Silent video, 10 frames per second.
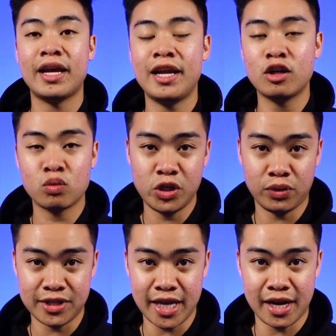And here's what you
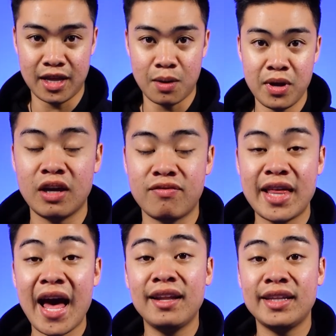can say to them. If
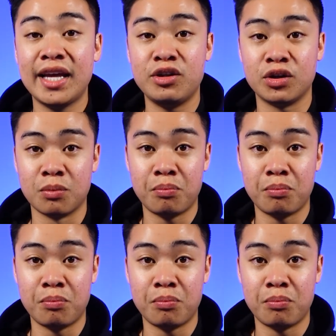that lender